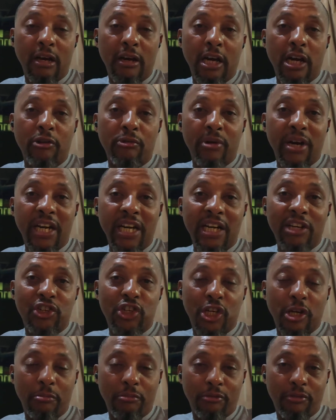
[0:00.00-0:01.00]
uh, rendered
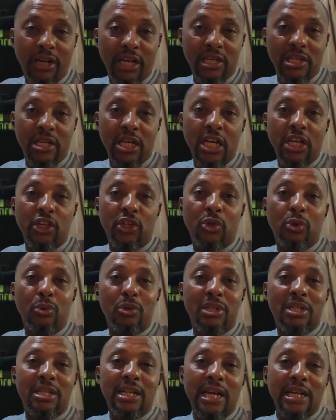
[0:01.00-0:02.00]
sheep fat, she
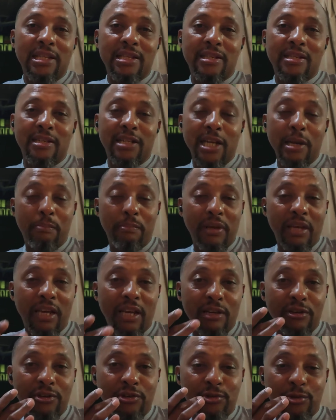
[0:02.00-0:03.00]
would start sleeping
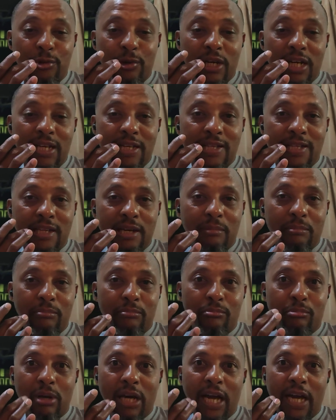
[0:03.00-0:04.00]
and drooling
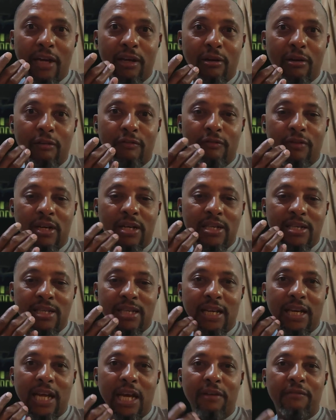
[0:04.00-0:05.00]
some kind of uh,
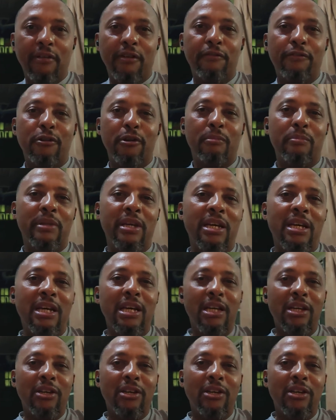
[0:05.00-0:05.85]
saliva from the